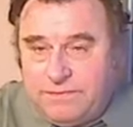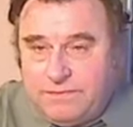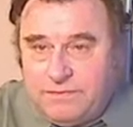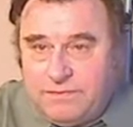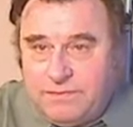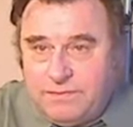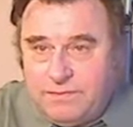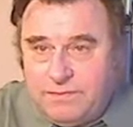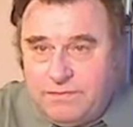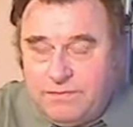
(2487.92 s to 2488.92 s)

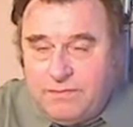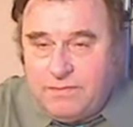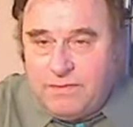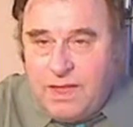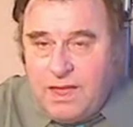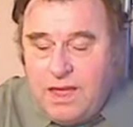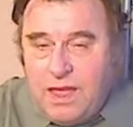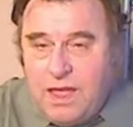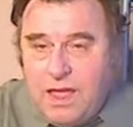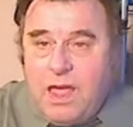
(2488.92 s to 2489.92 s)

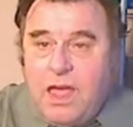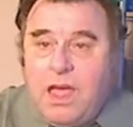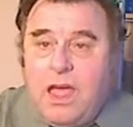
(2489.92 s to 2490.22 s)
(silence)